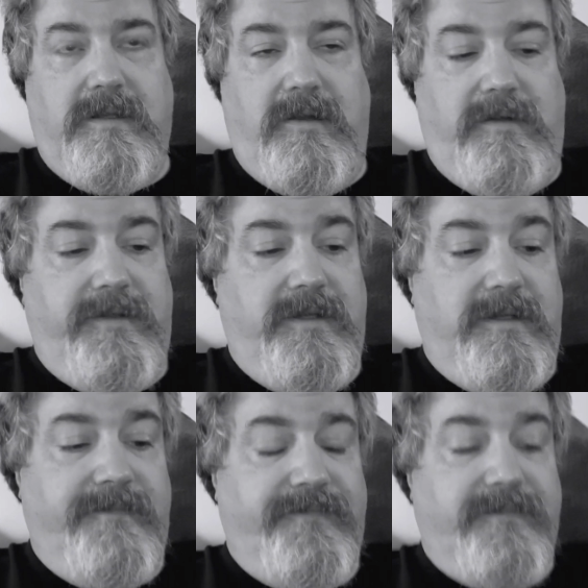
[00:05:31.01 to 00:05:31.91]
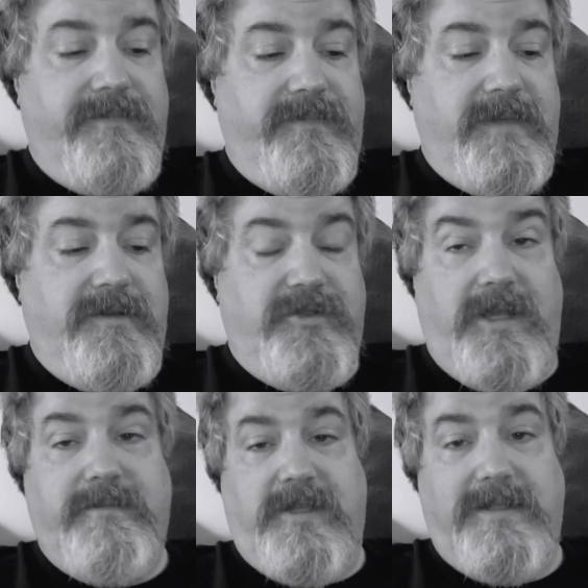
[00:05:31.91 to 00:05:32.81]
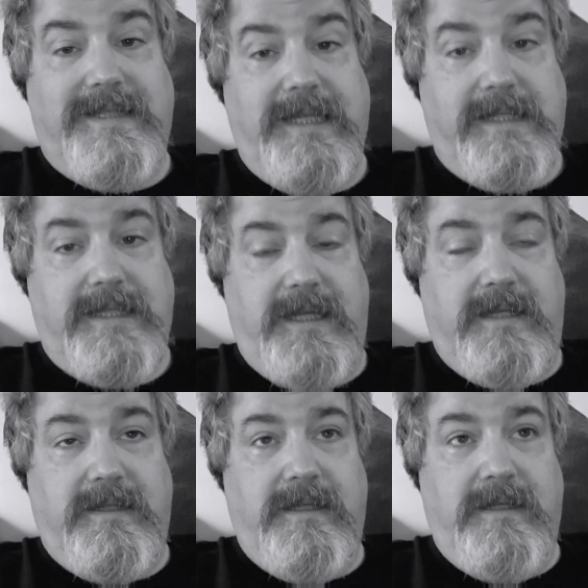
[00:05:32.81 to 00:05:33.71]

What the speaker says: called James at 16,